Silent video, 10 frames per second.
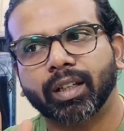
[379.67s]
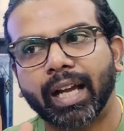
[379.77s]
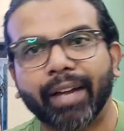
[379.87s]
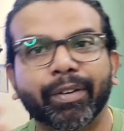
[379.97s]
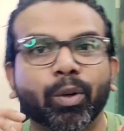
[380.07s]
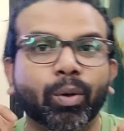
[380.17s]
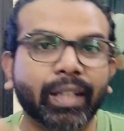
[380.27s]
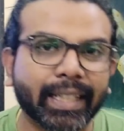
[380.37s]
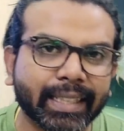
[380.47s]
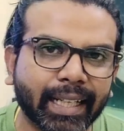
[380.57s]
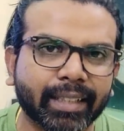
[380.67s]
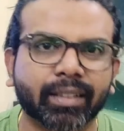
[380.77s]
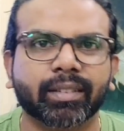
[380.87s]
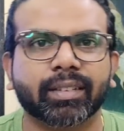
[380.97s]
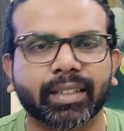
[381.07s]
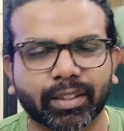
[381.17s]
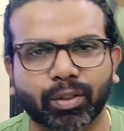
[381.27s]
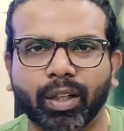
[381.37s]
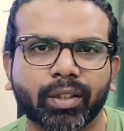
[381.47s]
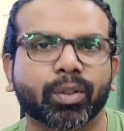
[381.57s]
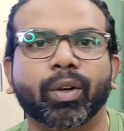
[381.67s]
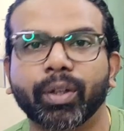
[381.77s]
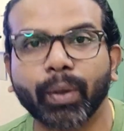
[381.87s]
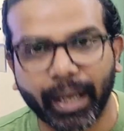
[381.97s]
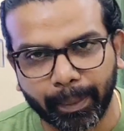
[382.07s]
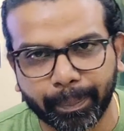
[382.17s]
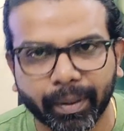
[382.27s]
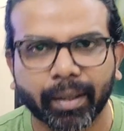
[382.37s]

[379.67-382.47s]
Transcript: having only that is not going to help,